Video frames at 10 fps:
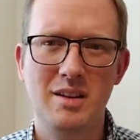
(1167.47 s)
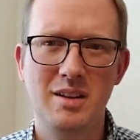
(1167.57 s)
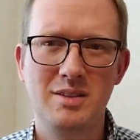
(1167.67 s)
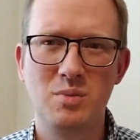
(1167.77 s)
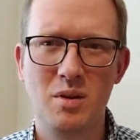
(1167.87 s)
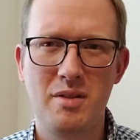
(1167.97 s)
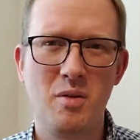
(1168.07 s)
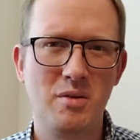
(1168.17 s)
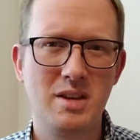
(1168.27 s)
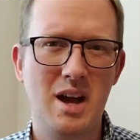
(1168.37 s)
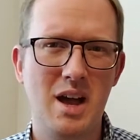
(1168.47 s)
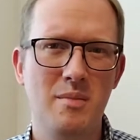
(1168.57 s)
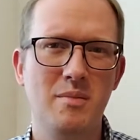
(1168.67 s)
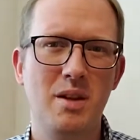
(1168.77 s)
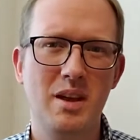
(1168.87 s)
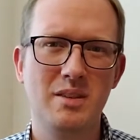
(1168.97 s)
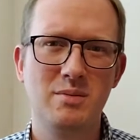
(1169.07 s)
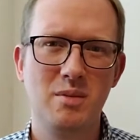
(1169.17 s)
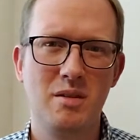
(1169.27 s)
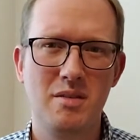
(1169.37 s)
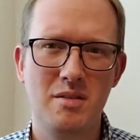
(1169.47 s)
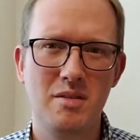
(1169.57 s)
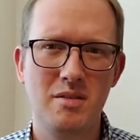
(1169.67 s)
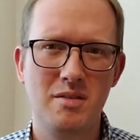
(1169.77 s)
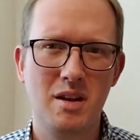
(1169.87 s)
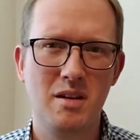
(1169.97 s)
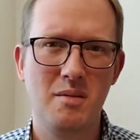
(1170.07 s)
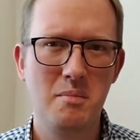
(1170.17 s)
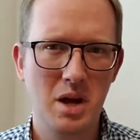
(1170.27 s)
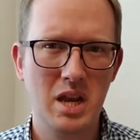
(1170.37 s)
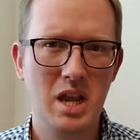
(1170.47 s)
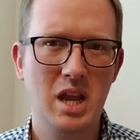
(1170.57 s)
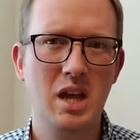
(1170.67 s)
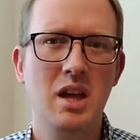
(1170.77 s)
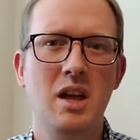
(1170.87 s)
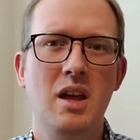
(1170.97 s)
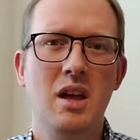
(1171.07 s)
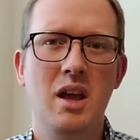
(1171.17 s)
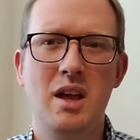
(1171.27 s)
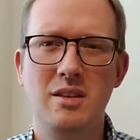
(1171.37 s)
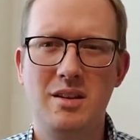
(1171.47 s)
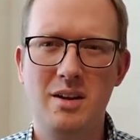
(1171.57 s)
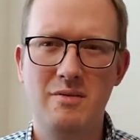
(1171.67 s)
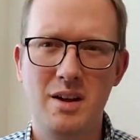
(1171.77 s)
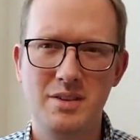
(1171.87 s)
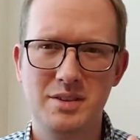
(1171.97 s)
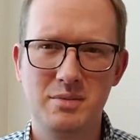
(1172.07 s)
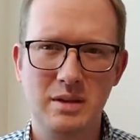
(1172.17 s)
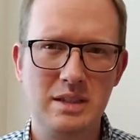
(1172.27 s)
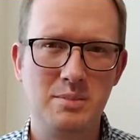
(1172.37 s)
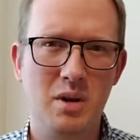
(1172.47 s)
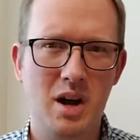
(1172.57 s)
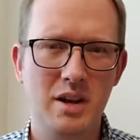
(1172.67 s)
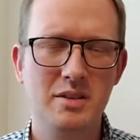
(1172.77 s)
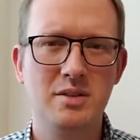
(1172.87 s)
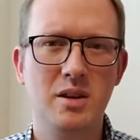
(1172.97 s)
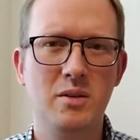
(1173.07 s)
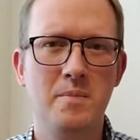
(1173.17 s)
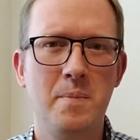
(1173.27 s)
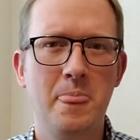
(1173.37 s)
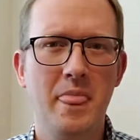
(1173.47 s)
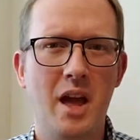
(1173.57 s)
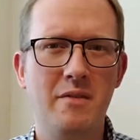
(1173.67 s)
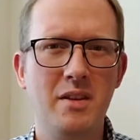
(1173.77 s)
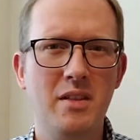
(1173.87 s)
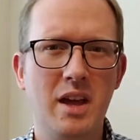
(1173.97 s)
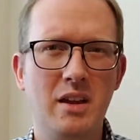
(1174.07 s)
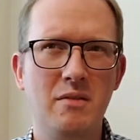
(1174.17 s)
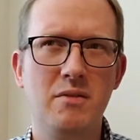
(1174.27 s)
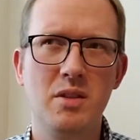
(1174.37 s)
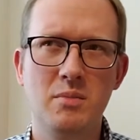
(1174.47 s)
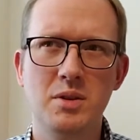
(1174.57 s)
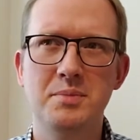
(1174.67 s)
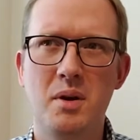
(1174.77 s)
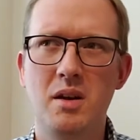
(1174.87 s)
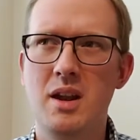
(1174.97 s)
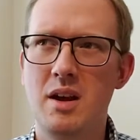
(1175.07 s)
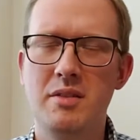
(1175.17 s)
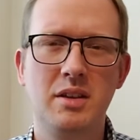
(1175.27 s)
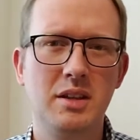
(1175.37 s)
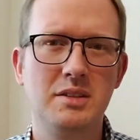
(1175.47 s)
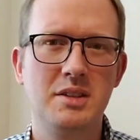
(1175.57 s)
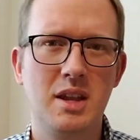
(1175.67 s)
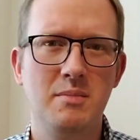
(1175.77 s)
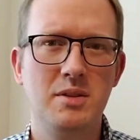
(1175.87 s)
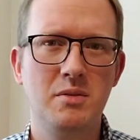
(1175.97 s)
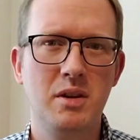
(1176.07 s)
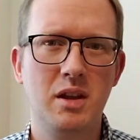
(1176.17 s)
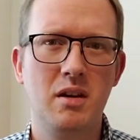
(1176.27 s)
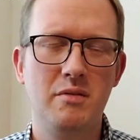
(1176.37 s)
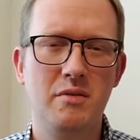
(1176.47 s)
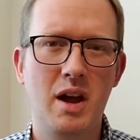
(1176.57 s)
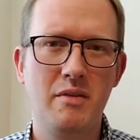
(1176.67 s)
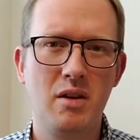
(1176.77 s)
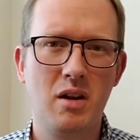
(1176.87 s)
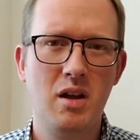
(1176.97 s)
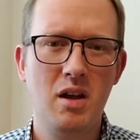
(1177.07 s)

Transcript: it's worth your time and it's worth their money, and you kind of find the sweet spot. So I feel like for the most part now, the gigs that I'm doing on Fiverr